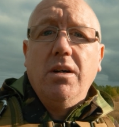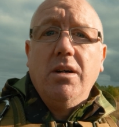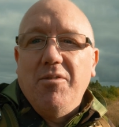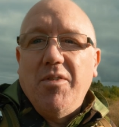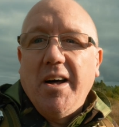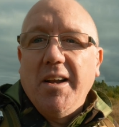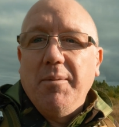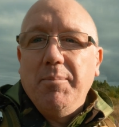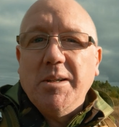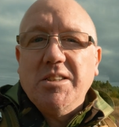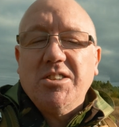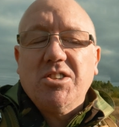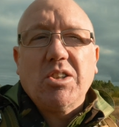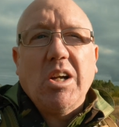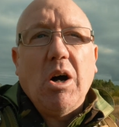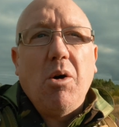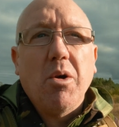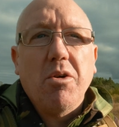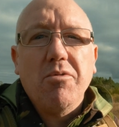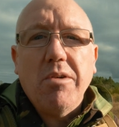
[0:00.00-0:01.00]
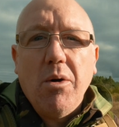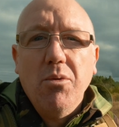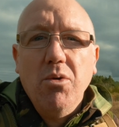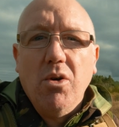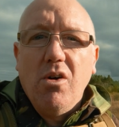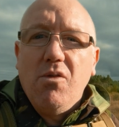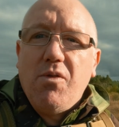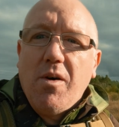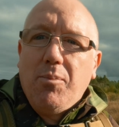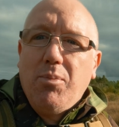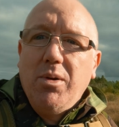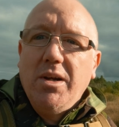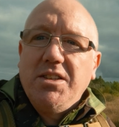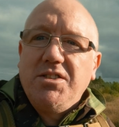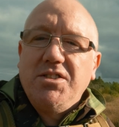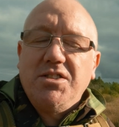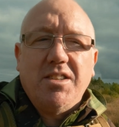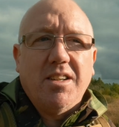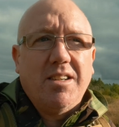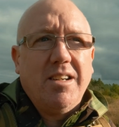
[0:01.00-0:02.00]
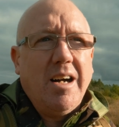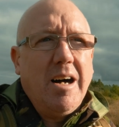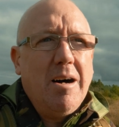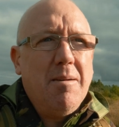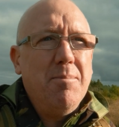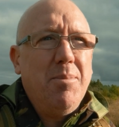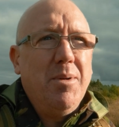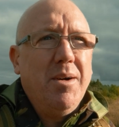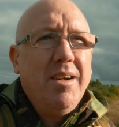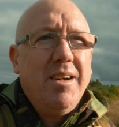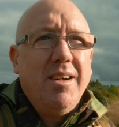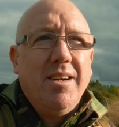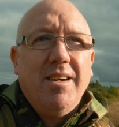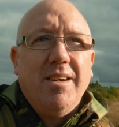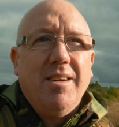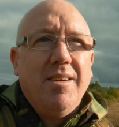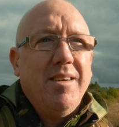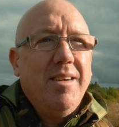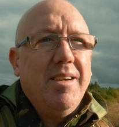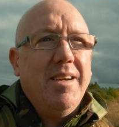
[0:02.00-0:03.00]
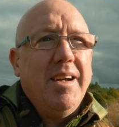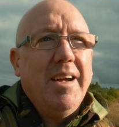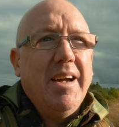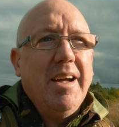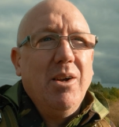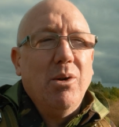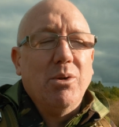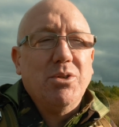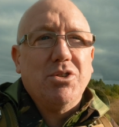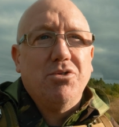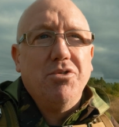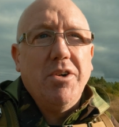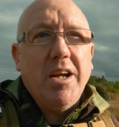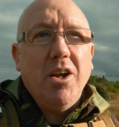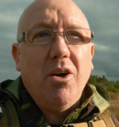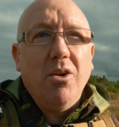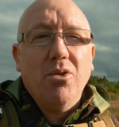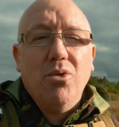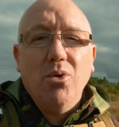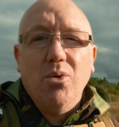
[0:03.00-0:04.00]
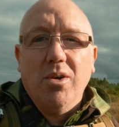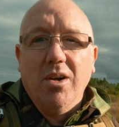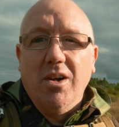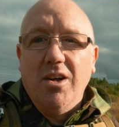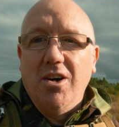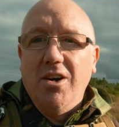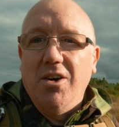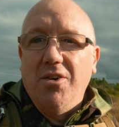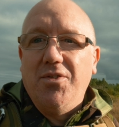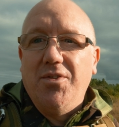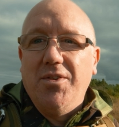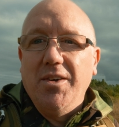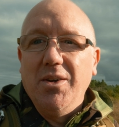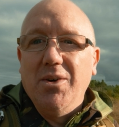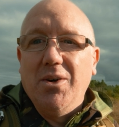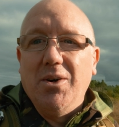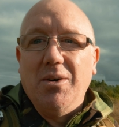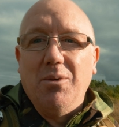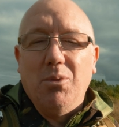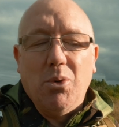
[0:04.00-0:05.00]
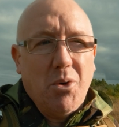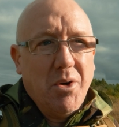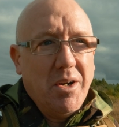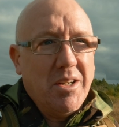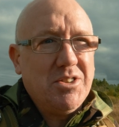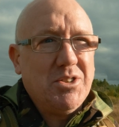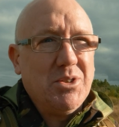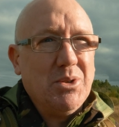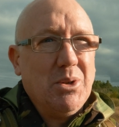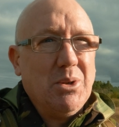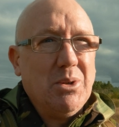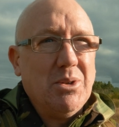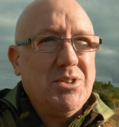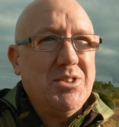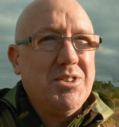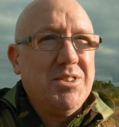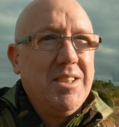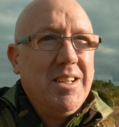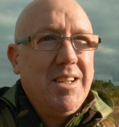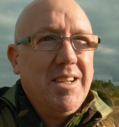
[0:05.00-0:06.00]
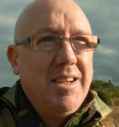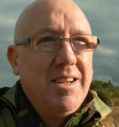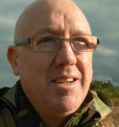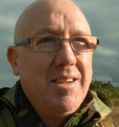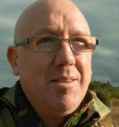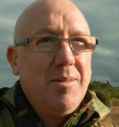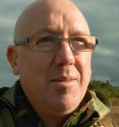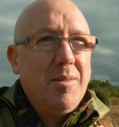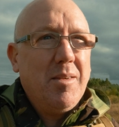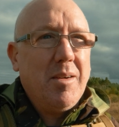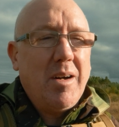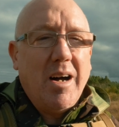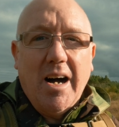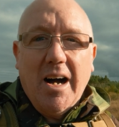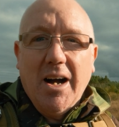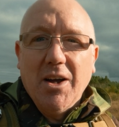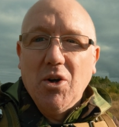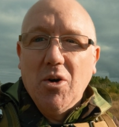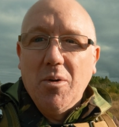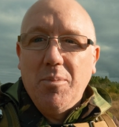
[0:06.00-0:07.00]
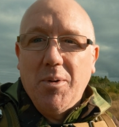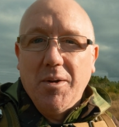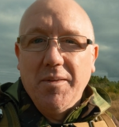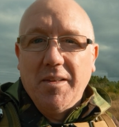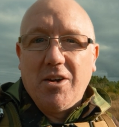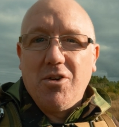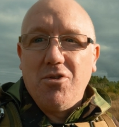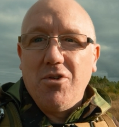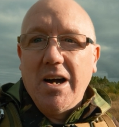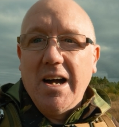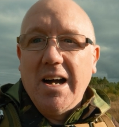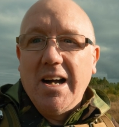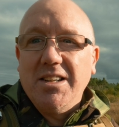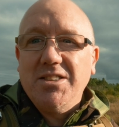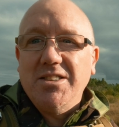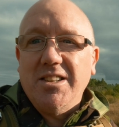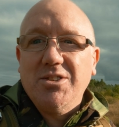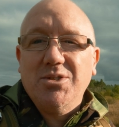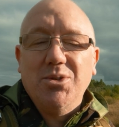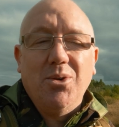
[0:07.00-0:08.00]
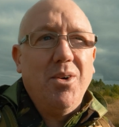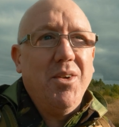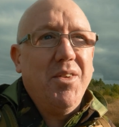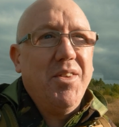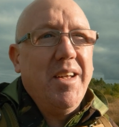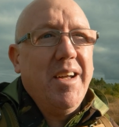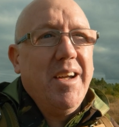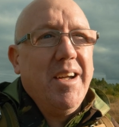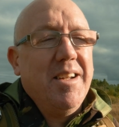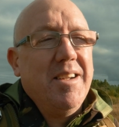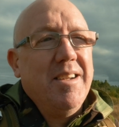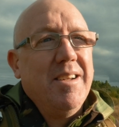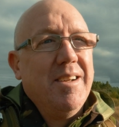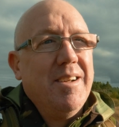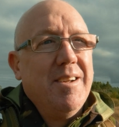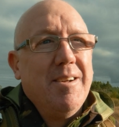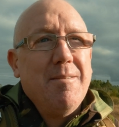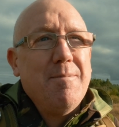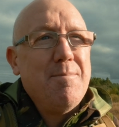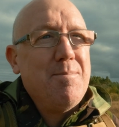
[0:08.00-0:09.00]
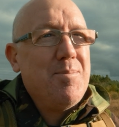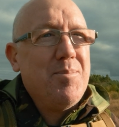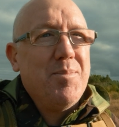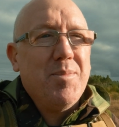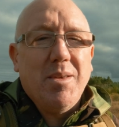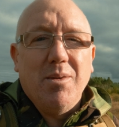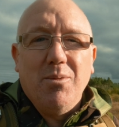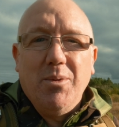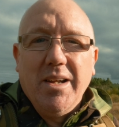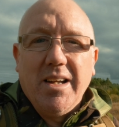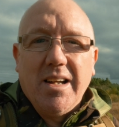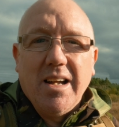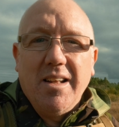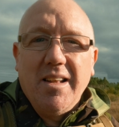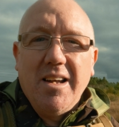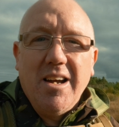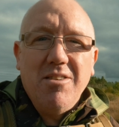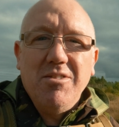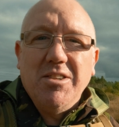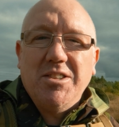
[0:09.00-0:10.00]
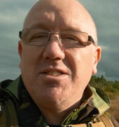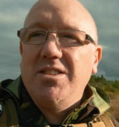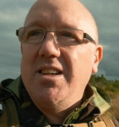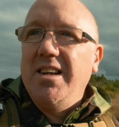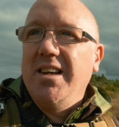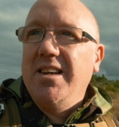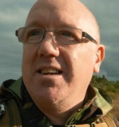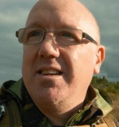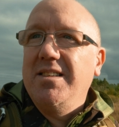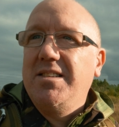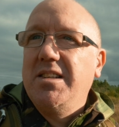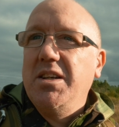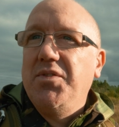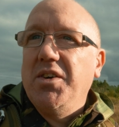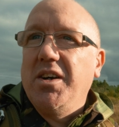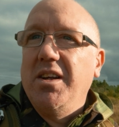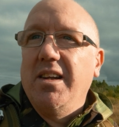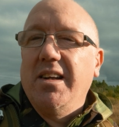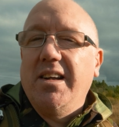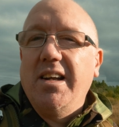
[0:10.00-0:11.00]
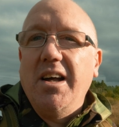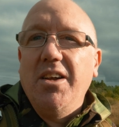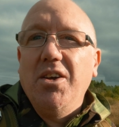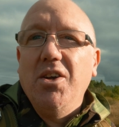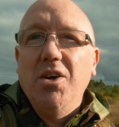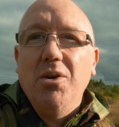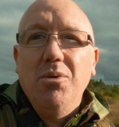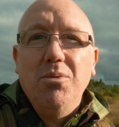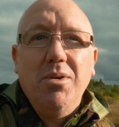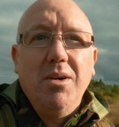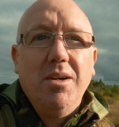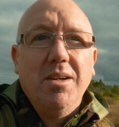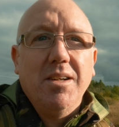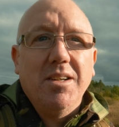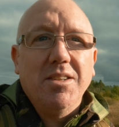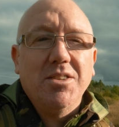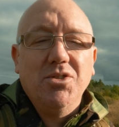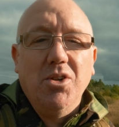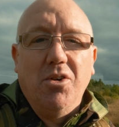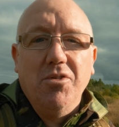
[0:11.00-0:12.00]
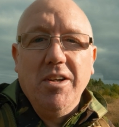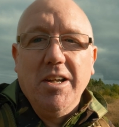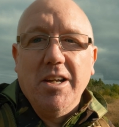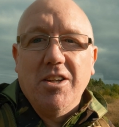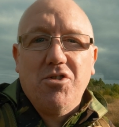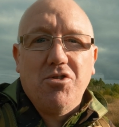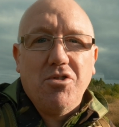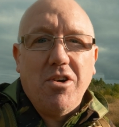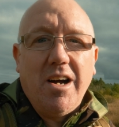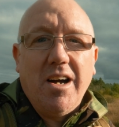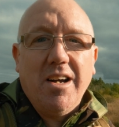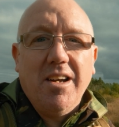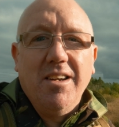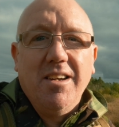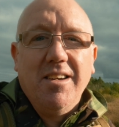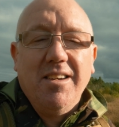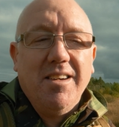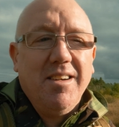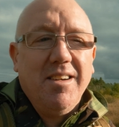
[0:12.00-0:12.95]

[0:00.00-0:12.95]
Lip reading: I've had a bit scout around looking for places to camp. It looks great on Google Earth, you know, water source, high up on the crags, that sort of thing, and when you get there it's like difficult to get to. It's not really a track.